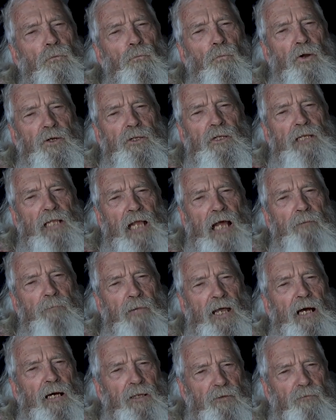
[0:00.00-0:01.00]
What had come
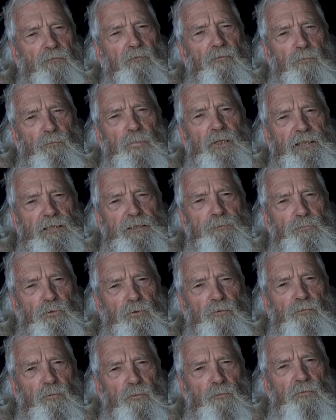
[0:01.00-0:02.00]
out of the peace
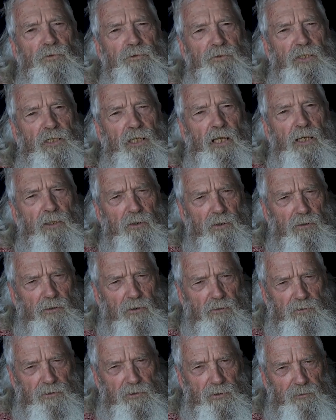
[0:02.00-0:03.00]
movement was the
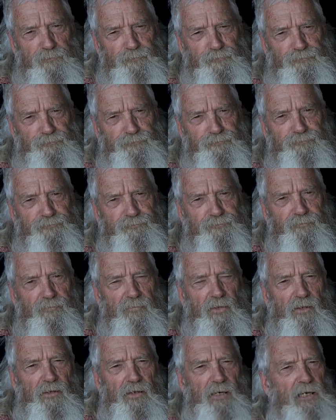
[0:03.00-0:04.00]
counterculture.
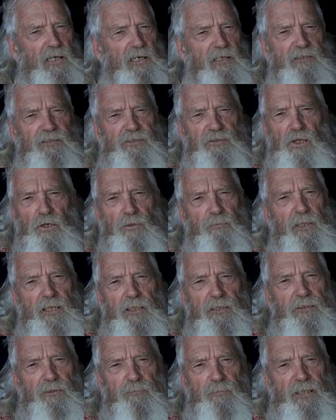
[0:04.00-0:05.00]
It had so
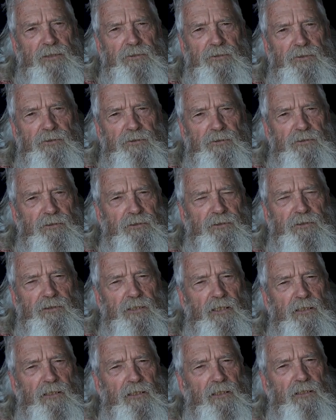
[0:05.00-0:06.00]
many dimensions
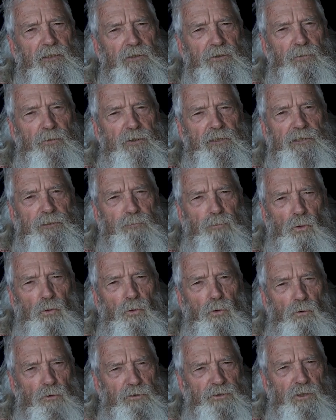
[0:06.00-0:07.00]
to
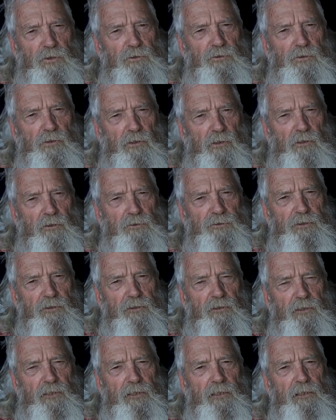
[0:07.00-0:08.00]
explore
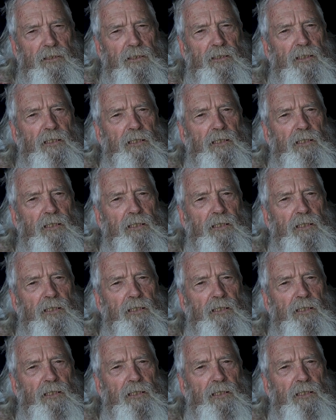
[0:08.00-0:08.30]
sociologically.